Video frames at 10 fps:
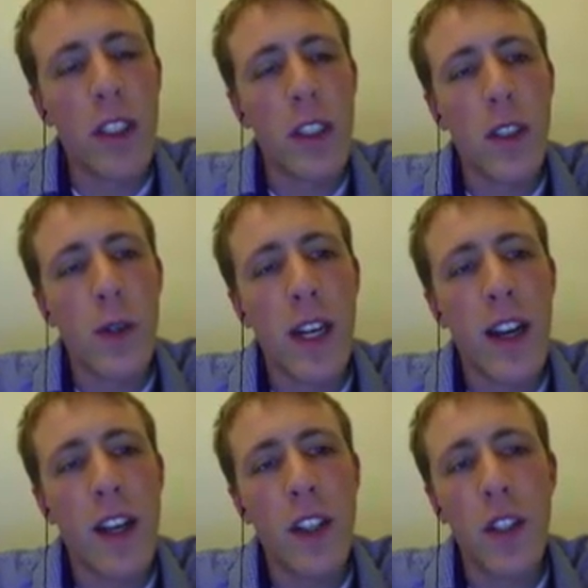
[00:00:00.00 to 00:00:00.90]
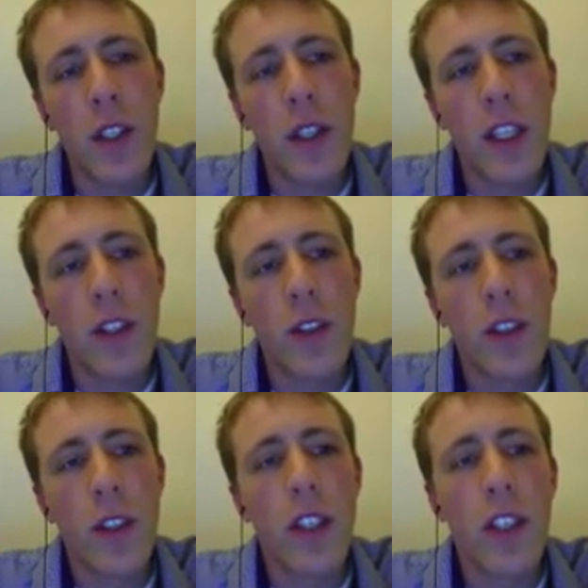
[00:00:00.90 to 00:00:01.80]
Quite nice.
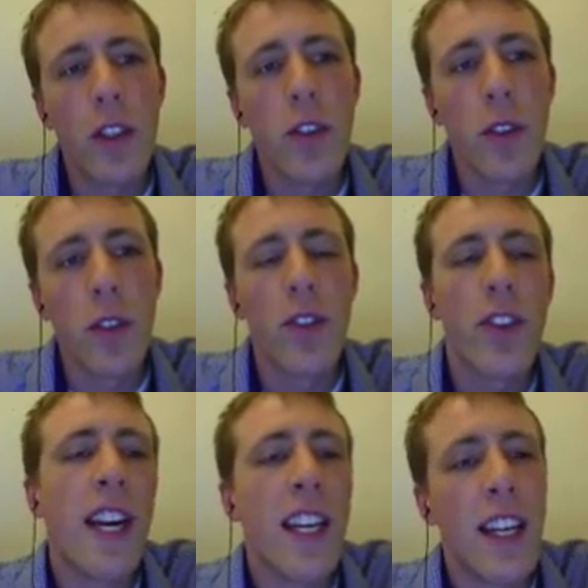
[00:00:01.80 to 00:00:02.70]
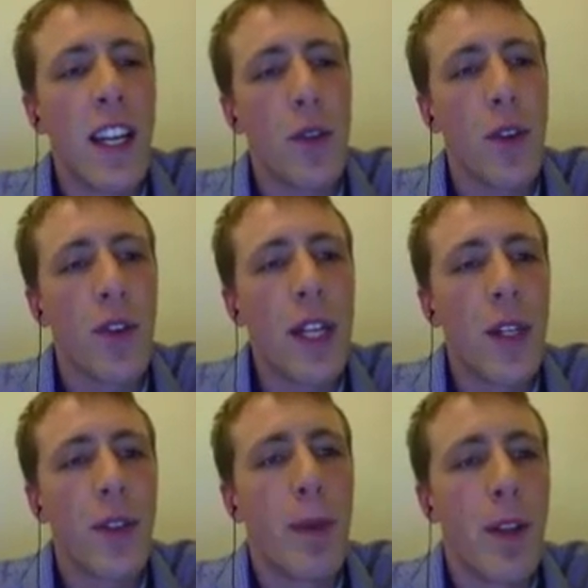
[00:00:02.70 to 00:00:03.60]
You directly get your
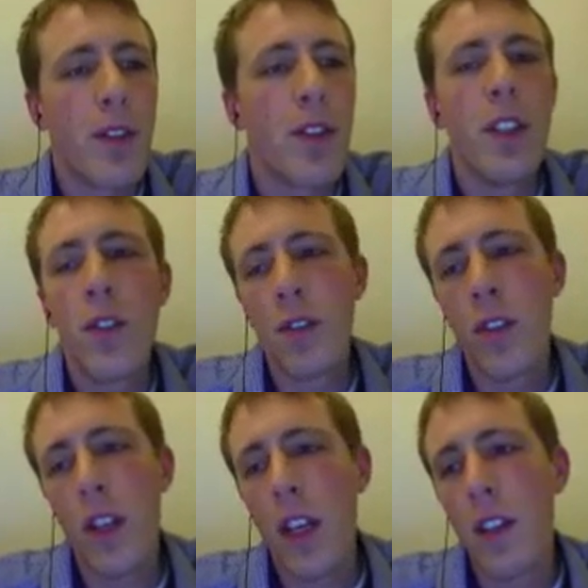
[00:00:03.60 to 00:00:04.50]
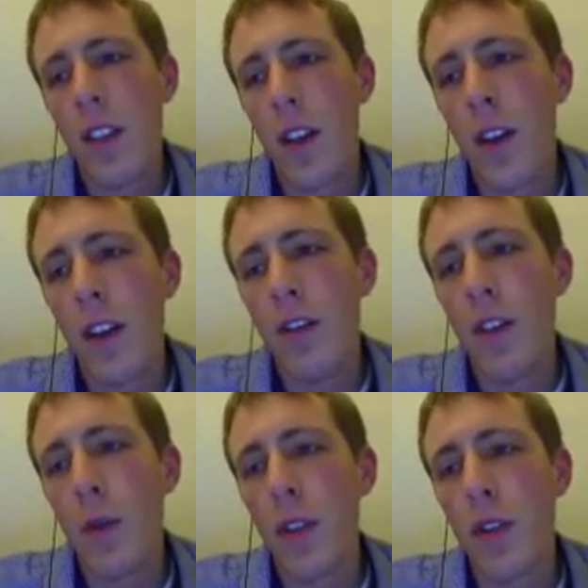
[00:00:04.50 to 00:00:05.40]
Gradle dependencies, and if you
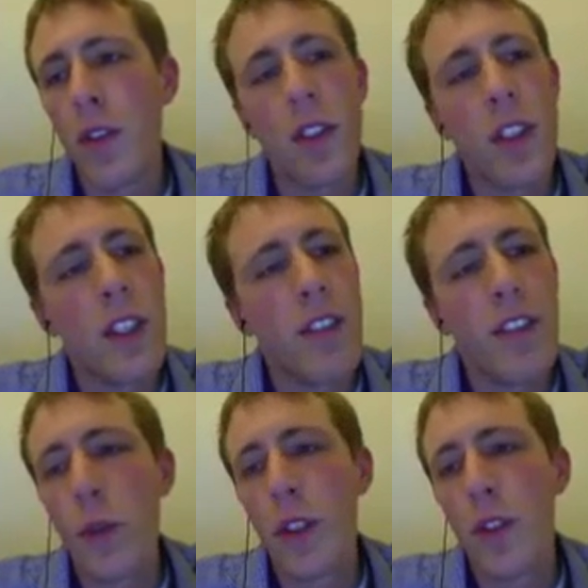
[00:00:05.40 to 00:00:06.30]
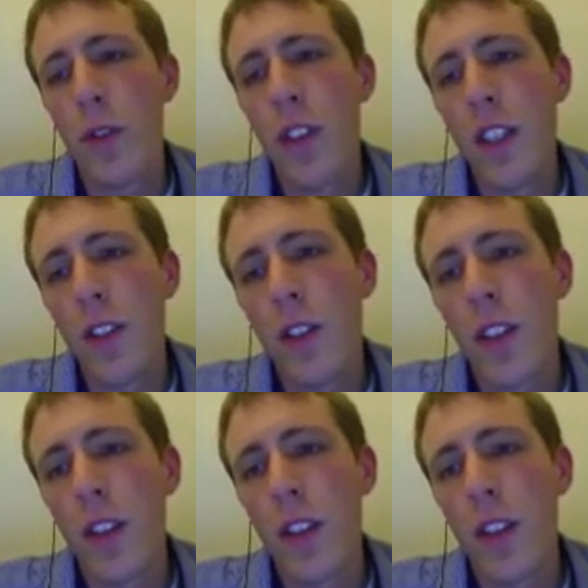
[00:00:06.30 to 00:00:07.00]
were to change